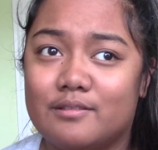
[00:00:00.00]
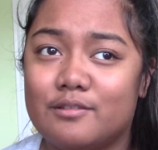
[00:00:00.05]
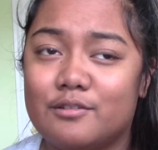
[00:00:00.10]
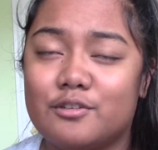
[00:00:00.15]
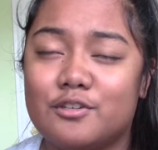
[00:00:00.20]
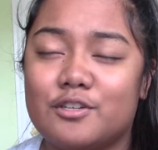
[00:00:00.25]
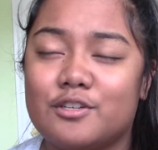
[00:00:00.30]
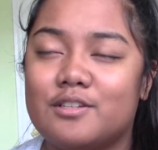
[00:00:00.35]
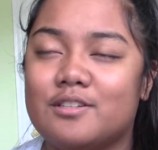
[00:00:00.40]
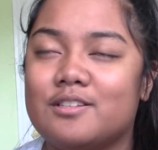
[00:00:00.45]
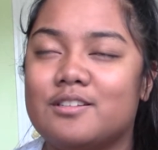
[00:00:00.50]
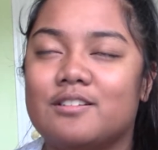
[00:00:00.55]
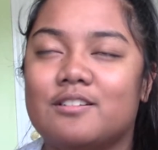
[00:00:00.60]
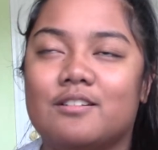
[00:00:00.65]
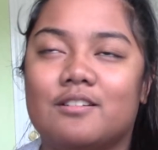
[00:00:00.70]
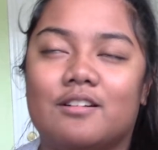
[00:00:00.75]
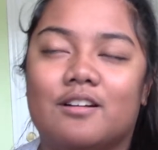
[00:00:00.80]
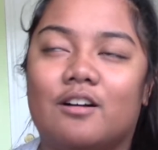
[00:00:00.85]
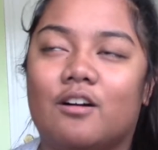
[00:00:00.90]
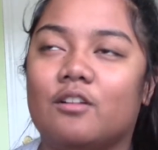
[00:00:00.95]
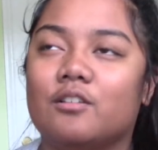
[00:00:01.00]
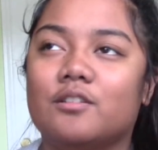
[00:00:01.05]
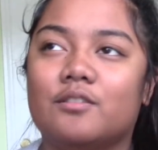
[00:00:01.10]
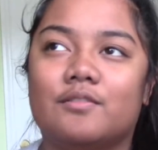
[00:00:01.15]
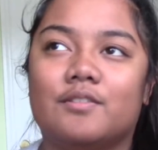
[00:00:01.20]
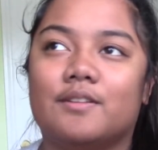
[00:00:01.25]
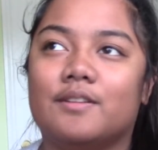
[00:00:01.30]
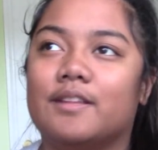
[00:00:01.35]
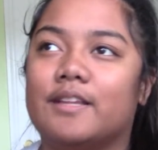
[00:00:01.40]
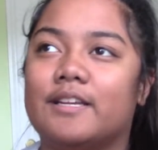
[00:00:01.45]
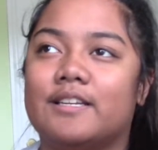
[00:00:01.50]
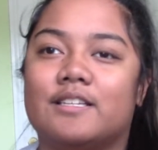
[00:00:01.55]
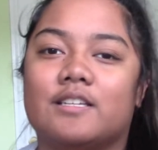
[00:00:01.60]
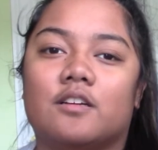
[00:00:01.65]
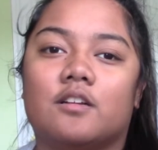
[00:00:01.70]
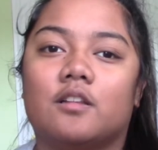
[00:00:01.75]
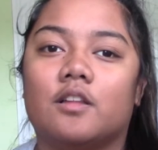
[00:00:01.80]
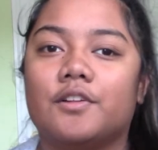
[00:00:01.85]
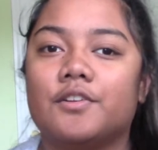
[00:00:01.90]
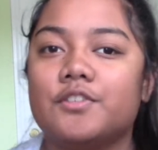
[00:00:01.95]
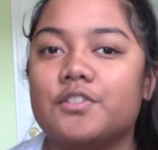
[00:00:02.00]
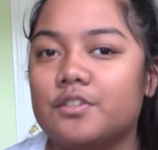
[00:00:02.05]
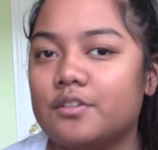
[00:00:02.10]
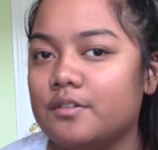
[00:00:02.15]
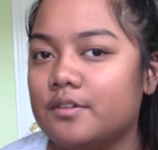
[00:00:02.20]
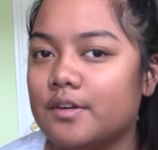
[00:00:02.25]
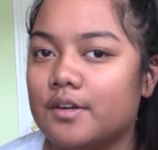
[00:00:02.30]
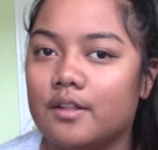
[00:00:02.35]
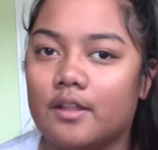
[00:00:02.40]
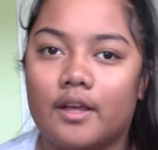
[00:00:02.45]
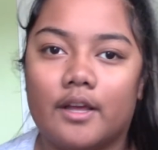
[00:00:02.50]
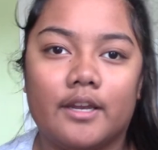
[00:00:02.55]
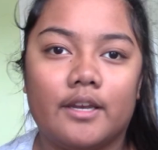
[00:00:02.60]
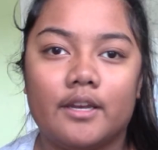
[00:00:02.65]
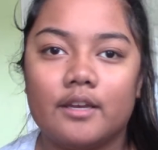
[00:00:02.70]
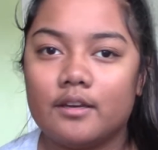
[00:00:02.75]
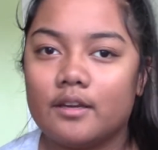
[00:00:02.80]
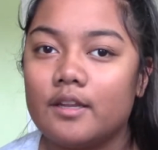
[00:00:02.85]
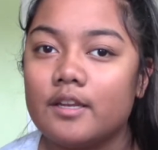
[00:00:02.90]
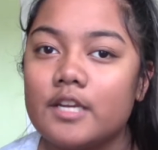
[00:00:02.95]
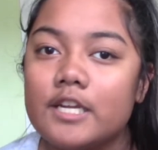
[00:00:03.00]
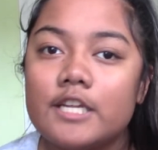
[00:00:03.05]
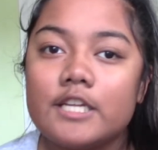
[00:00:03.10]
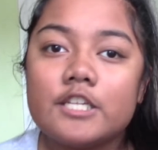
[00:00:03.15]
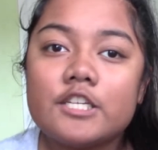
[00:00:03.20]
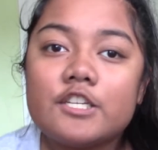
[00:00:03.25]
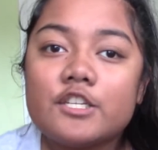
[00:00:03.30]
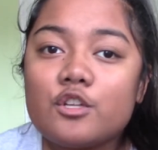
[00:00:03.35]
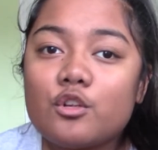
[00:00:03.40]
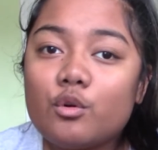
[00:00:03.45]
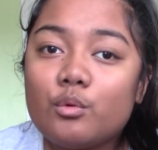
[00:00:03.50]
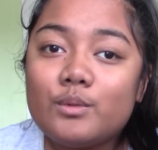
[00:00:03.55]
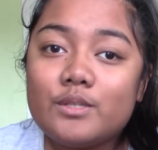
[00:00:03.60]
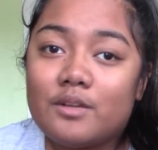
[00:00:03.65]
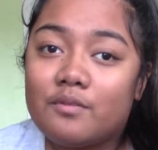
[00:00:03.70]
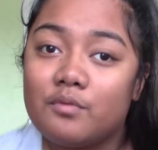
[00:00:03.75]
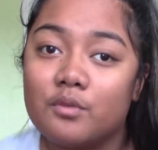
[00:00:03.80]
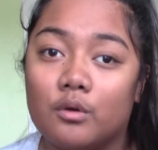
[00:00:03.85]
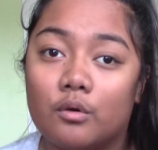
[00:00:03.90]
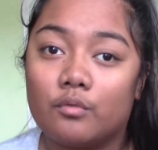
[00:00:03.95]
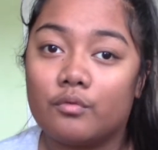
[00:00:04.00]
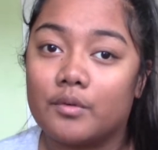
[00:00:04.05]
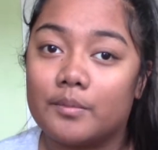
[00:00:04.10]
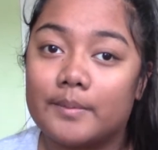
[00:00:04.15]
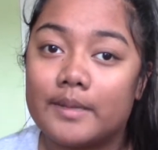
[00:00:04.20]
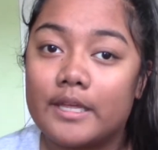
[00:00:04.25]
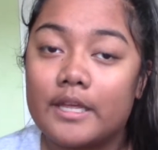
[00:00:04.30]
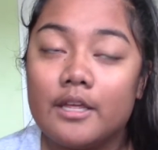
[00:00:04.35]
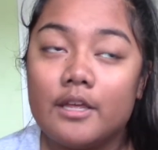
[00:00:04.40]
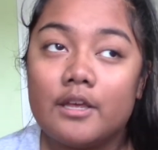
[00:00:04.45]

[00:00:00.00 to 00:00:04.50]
There's just all of the like declension, declining, it, it's just so difficult for me.